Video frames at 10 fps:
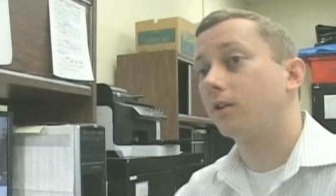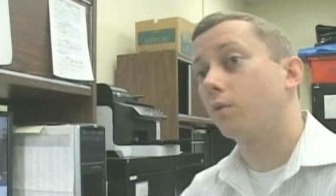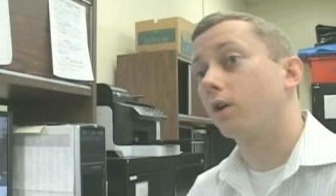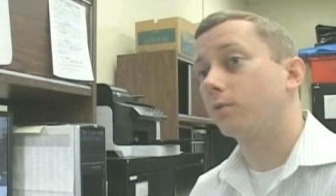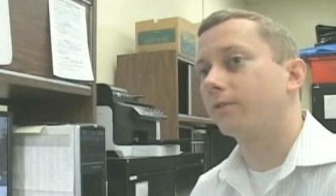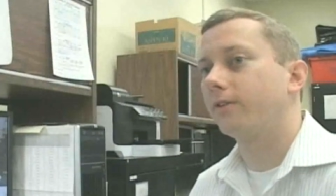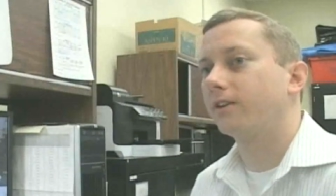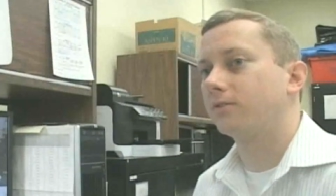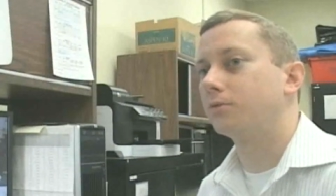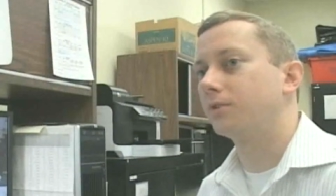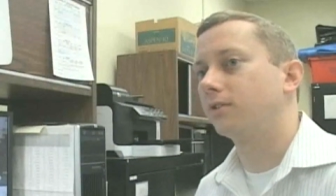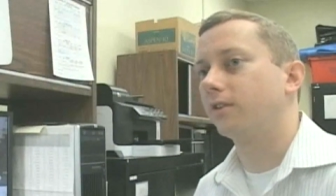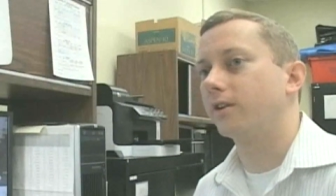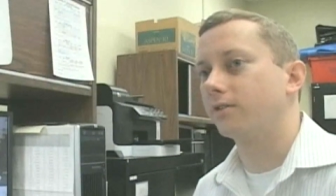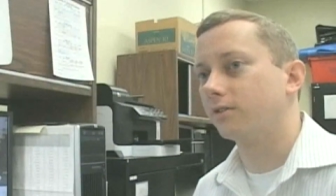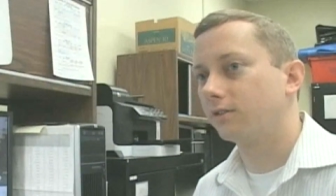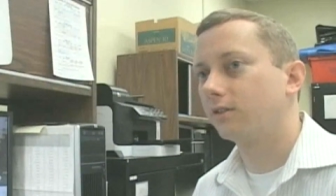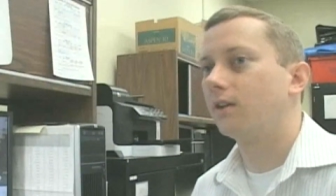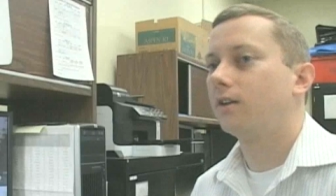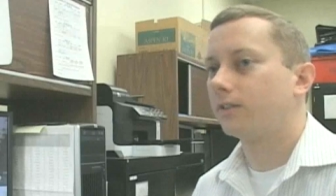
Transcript: can work with flexible materials.